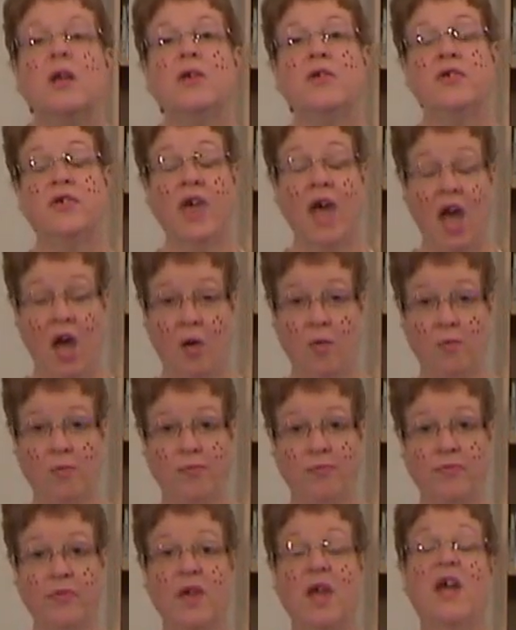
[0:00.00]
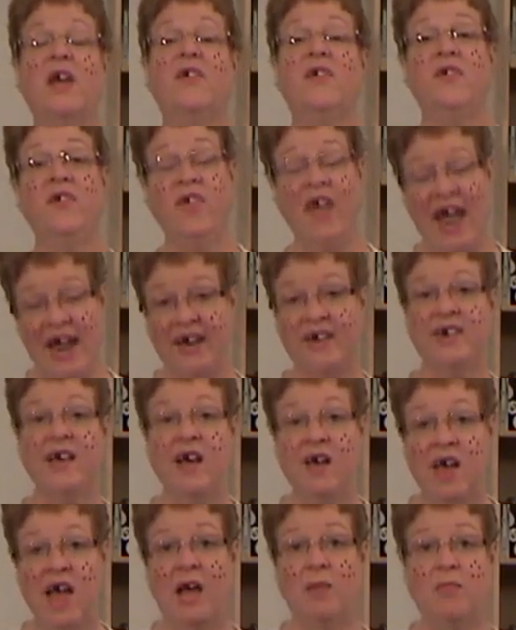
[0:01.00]
So, that's
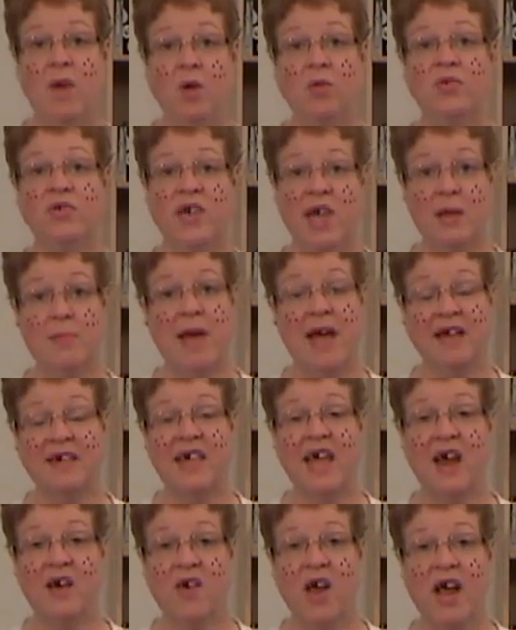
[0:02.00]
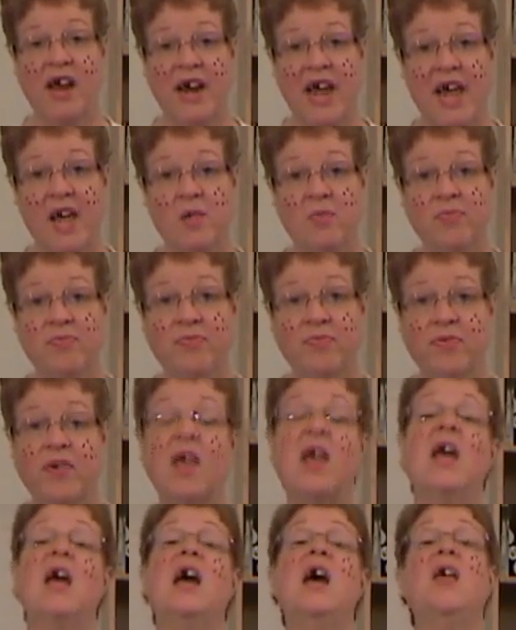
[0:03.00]
all I'm going to say about that right now.
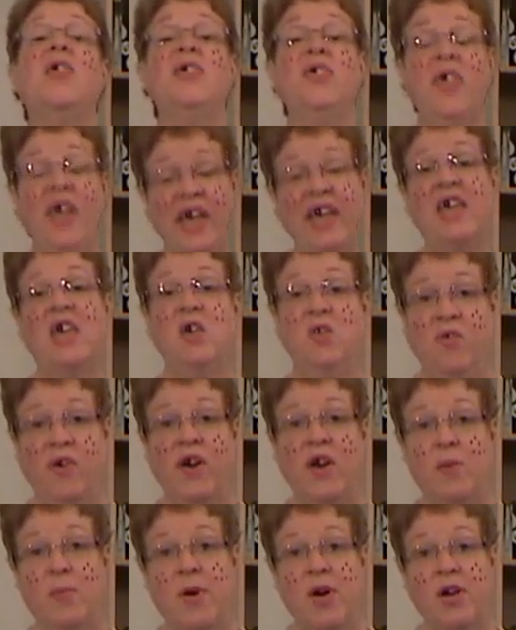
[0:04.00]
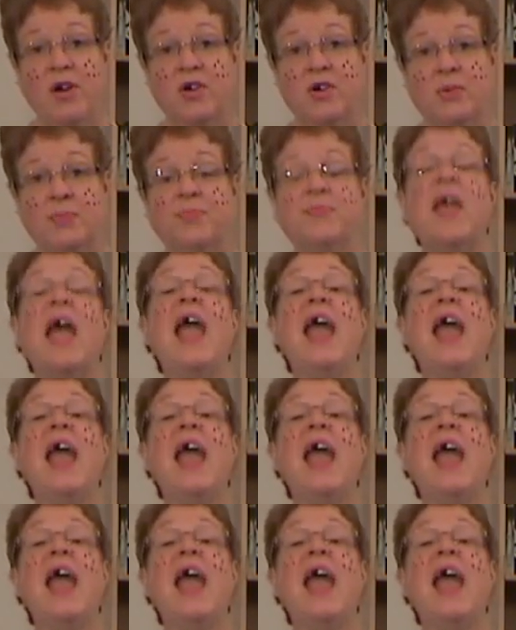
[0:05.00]
Thank you very much.